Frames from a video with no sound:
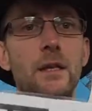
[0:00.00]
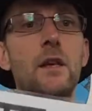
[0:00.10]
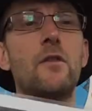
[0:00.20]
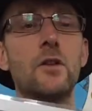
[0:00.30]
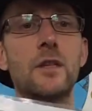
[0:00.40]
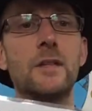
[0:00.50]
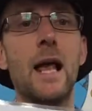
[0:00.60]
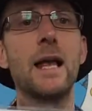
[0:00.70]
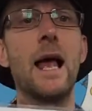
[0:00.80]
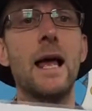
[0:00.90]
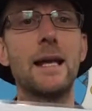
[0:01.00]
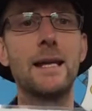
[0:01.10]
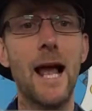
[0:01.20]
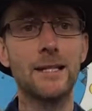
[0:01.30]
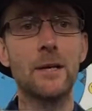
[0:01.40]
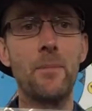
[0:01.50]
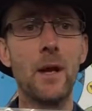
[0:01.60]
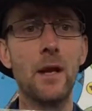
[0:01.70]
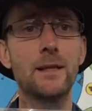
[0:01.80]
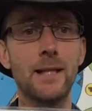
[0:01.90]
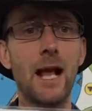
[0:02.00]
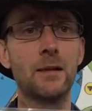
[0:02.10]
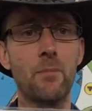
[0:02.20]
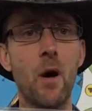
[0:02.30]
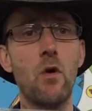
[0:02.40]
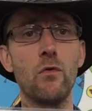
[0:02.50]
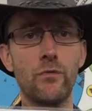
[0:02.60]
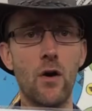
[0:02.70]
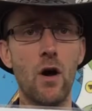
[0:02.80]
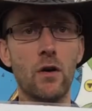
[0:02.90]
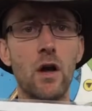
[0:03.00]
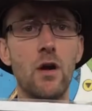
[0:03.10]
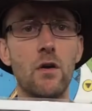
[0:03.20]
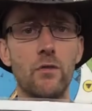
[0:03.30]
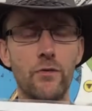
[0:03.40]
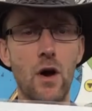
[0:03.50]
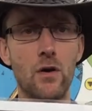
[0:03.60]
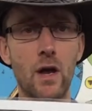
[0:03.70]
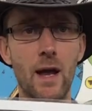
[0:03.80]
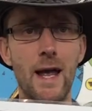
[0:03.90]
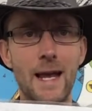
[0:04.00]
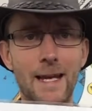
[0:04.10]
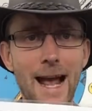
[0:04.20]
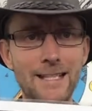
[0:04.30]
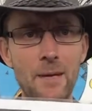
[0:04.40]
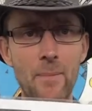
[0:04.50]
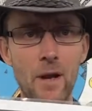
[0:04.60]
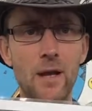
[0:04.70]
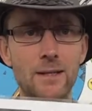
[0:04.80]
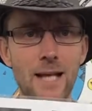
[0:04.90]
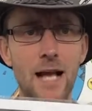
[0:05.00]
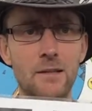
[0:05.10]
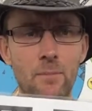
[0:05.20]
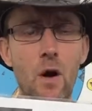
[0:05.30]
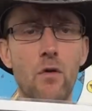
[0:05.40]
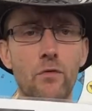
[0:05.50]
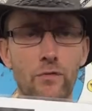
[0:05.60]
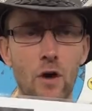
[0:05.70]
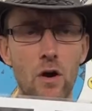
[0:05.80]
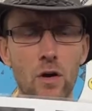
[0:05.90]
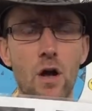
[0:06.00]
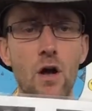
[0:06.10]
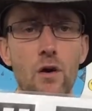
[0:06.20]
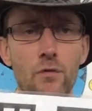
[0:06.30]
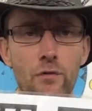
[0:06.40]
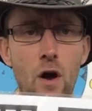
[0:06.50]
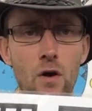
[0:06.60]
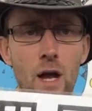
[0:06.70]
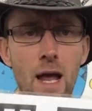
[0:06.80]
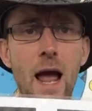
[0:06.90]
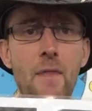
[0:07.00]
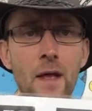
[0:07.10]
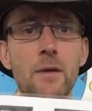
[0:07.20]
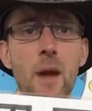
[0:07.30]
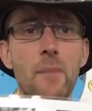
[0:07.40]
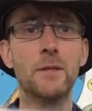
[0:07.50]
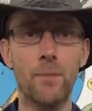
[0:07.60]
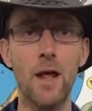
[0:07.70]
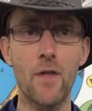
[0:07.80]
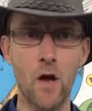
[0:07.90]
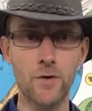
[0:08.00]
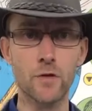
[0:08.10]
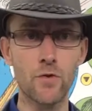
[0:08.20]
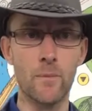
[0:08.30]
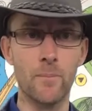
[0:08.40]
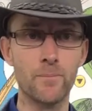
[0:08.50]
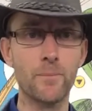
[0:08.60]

you've got to say caterpillar, tadpole, frog, frog. Caterpillar, tadpole, frog, frog. And then you'll be able to play that on your drum.